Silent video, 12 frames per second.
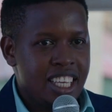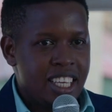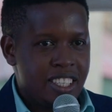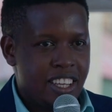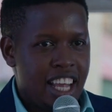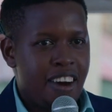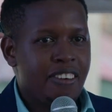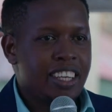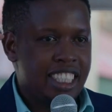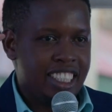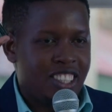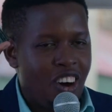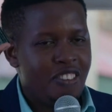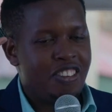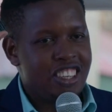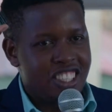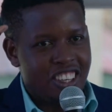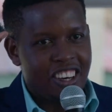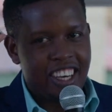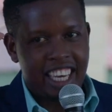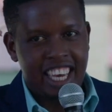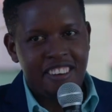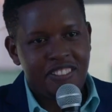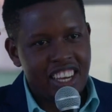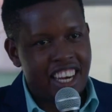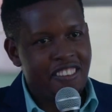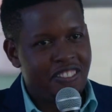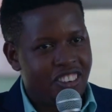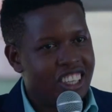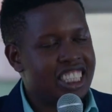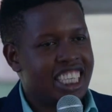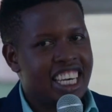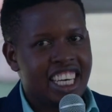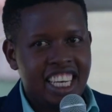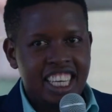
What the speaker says: so that we stop also keeping importing